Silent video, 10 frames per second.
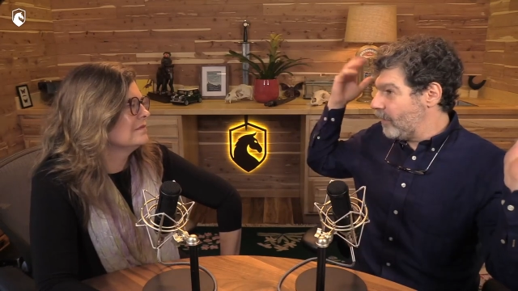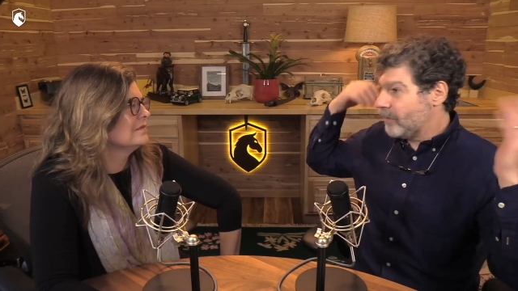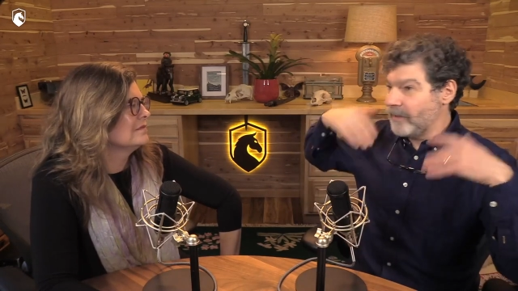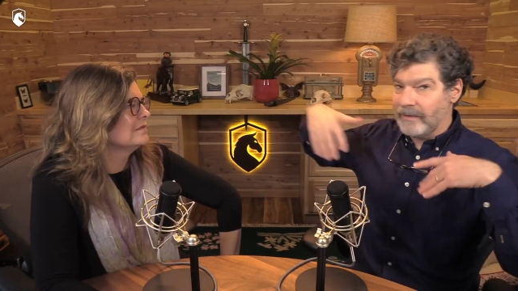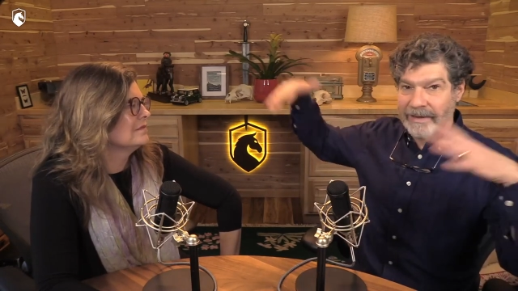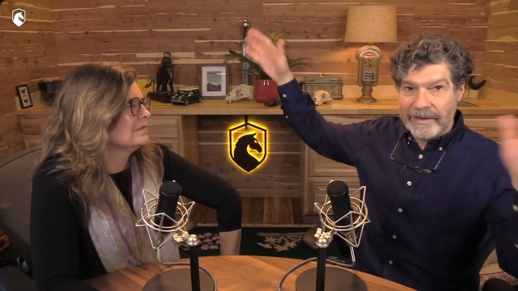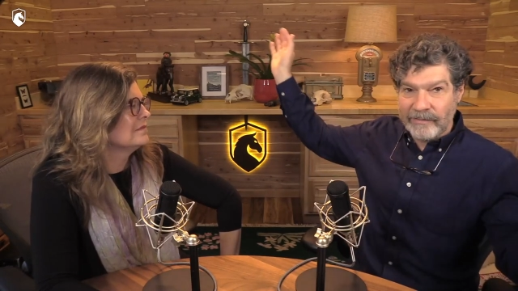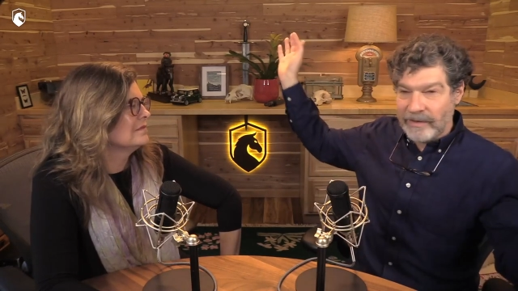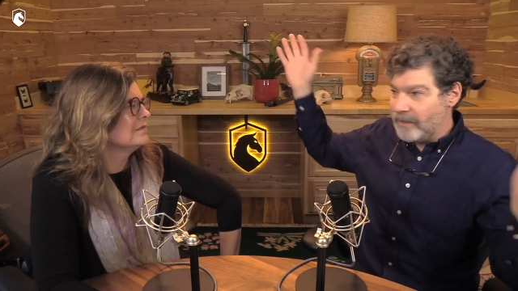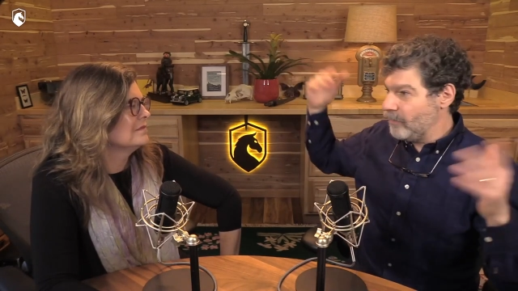Speaker 1: It lands
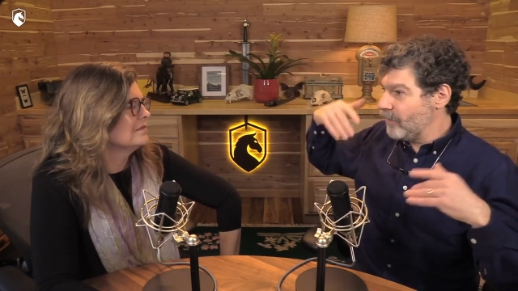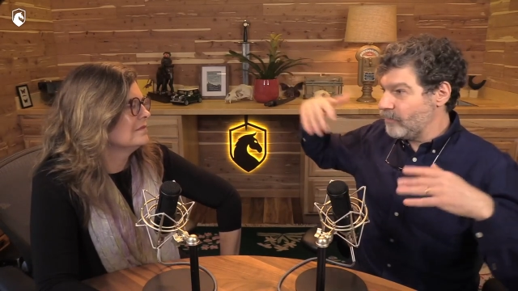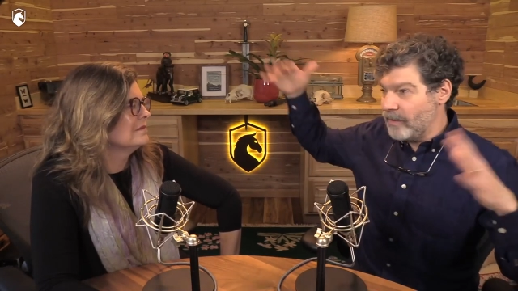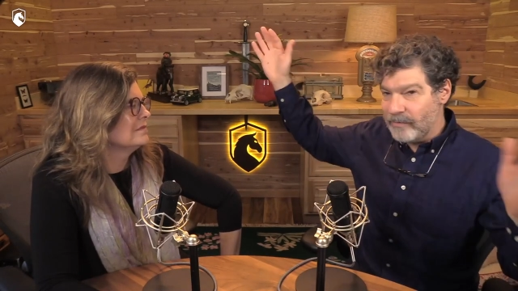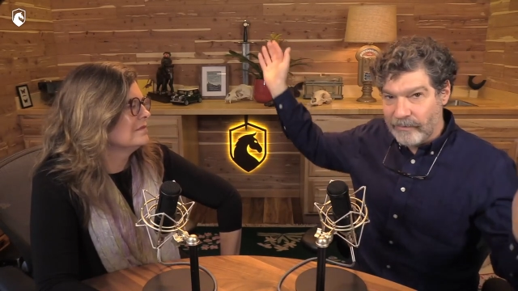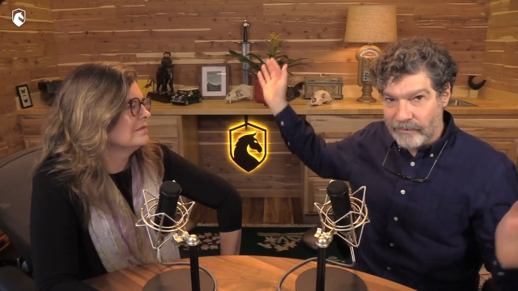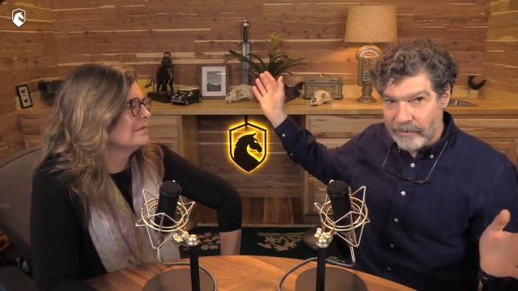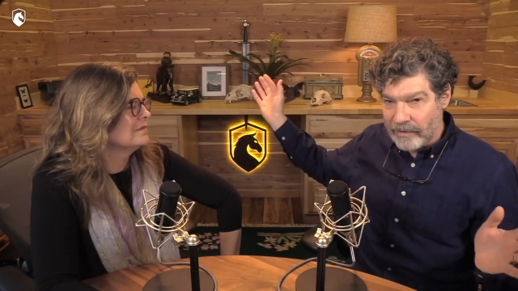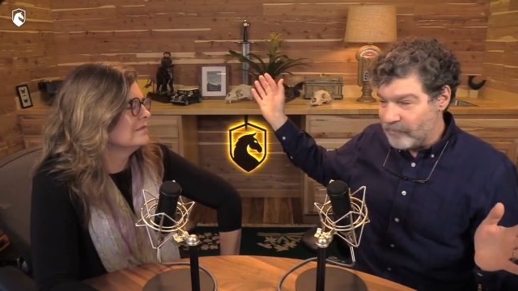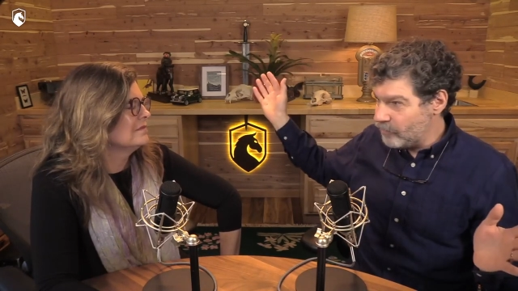anywhere, it tries to fertilize
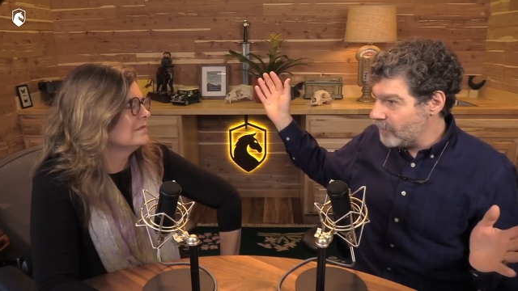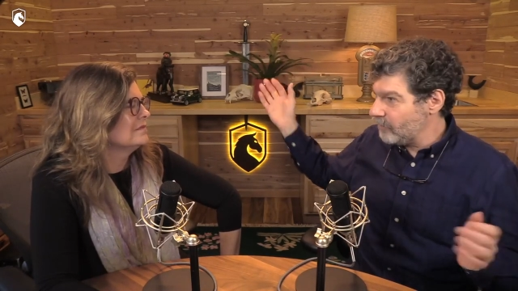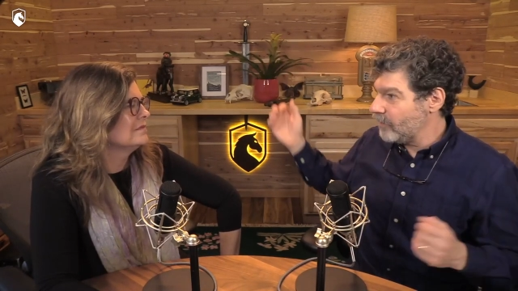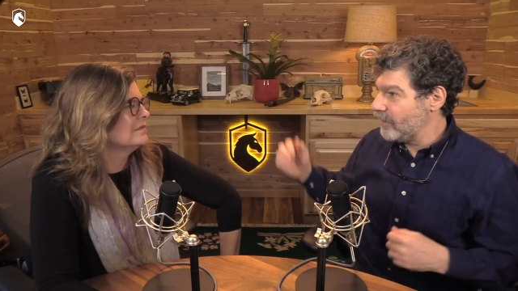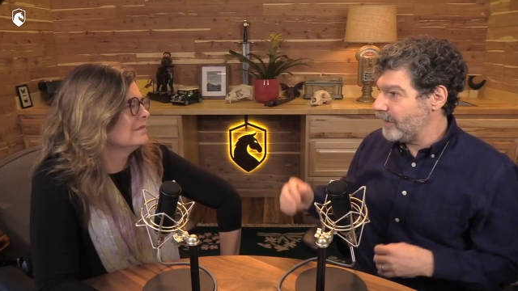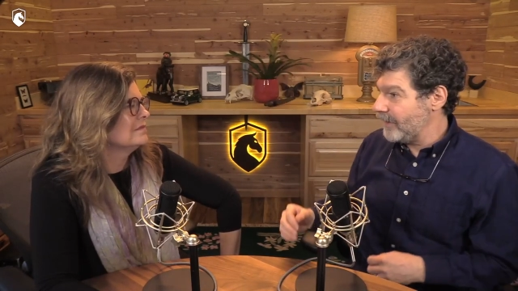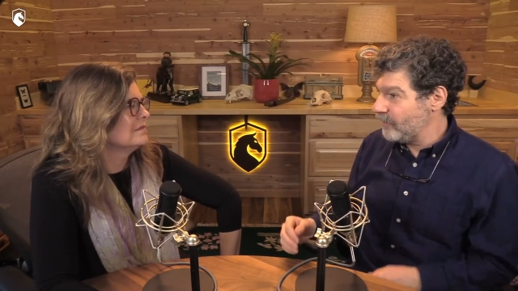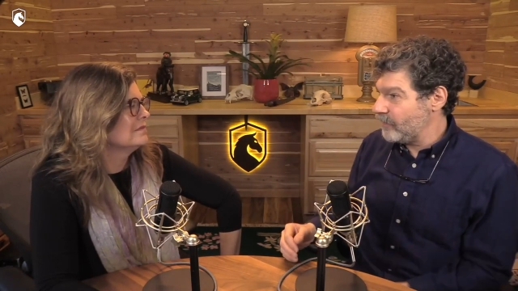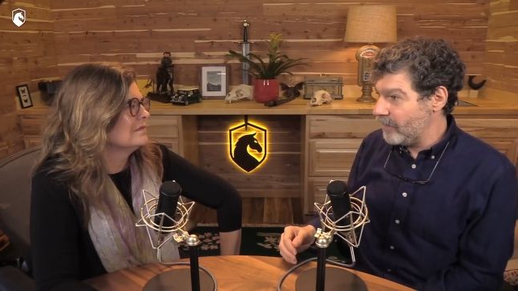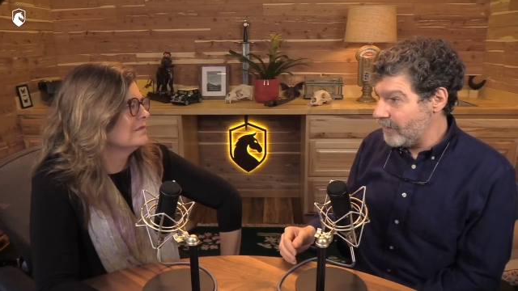whatever it lands
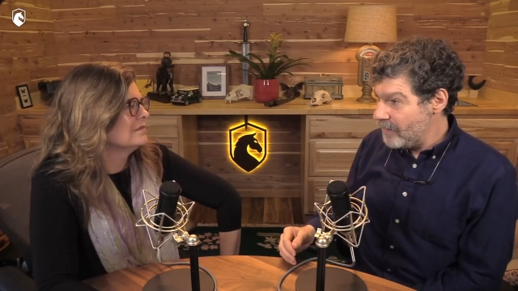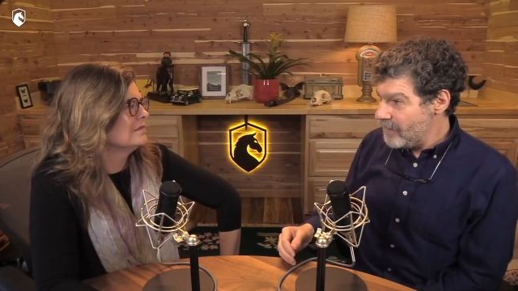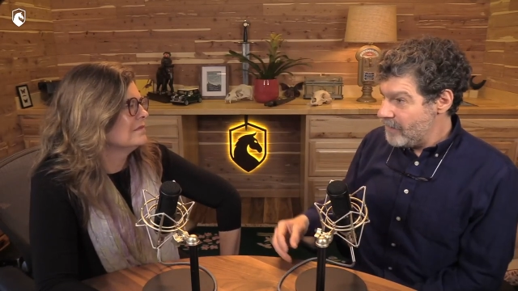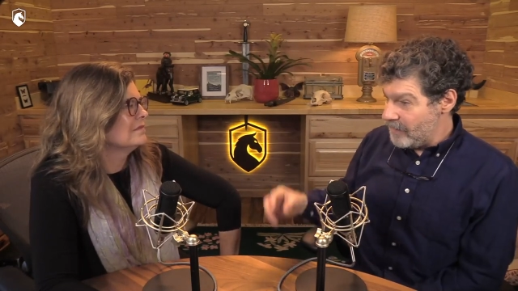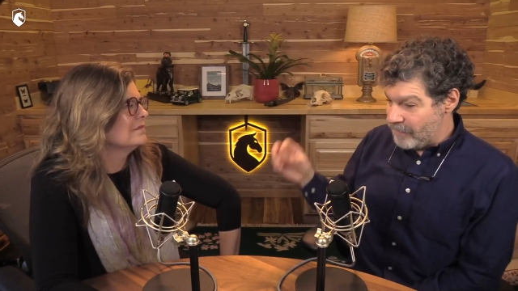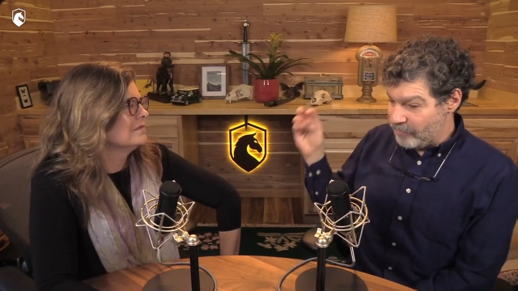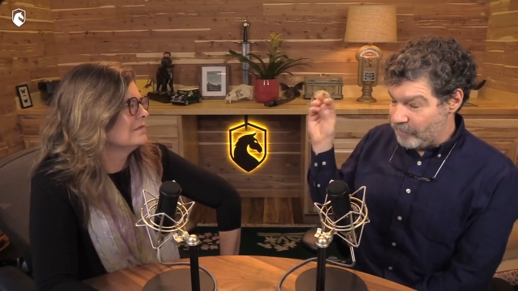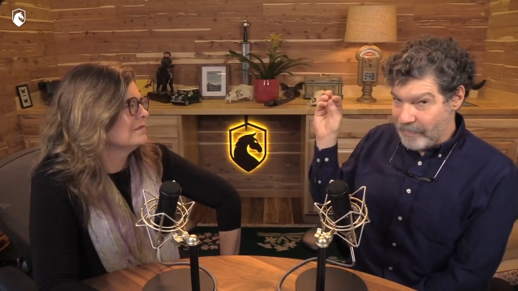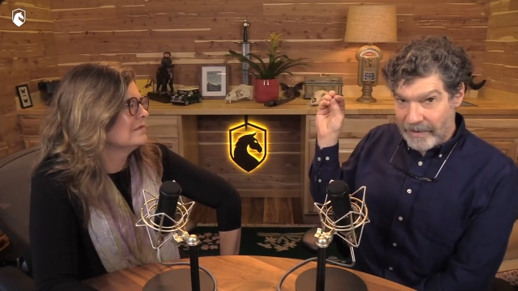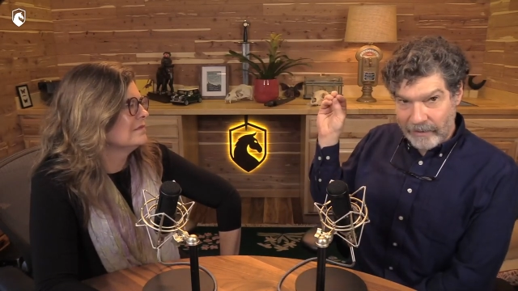on. Um, the
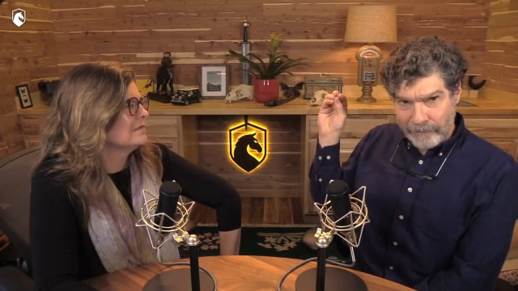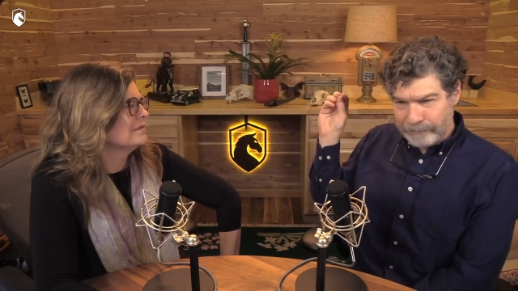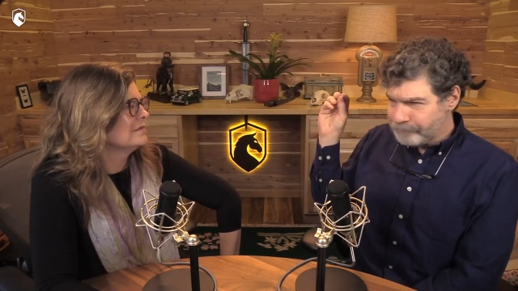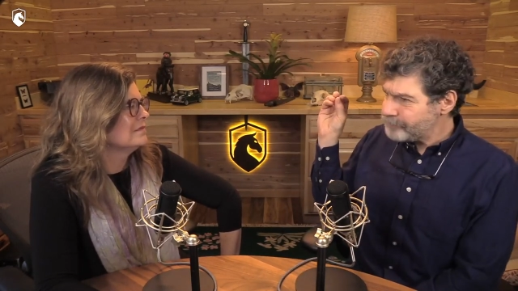male